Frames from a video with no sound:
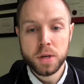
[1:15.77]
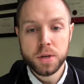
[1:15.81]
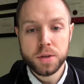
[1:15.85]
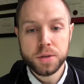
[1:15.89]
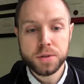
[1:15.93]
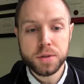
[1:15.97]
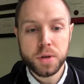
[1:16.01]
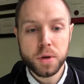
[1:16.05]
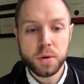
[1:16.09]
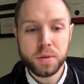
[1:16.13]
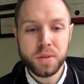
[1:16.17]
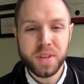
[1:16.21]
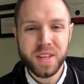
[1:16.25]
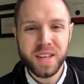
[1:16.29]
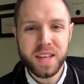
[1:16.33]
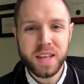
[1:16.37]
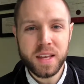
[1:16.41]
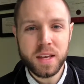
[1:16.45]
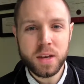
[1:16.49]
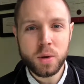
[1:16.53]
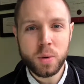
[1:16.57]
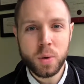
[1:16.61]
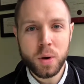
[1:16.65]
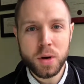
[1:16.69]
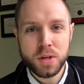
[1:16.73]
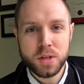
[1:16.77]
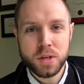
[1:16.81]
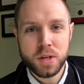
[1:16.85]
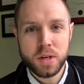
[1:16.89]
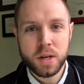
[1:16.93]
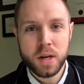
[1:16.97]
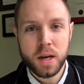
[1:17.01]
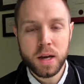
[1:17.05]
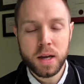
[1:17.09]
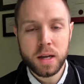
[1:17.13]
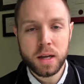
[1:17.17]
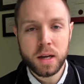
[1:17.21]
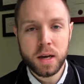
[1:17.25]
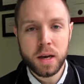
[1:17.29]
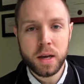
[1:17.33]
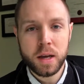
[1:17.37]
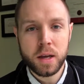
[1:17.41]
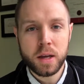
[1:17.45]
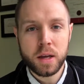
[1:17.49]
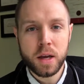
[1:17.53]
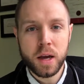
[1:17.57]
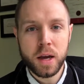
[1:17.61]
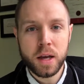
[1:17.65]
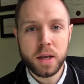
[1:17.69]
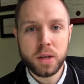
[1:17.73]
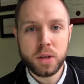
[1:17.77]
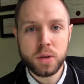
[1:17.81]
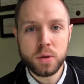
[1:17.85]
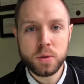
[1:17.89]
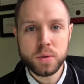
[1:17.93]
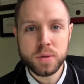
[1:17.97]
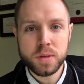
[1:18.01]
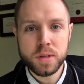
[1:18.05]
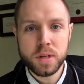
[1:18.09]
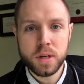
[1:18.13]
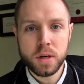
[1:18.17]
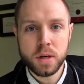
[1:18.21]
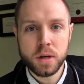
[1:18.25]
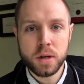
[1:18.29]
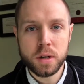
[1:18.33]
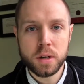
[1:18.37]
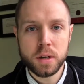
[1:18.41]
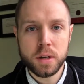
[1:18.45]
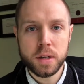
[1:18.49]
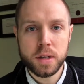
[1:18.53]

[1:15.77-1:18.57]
So the key question I use here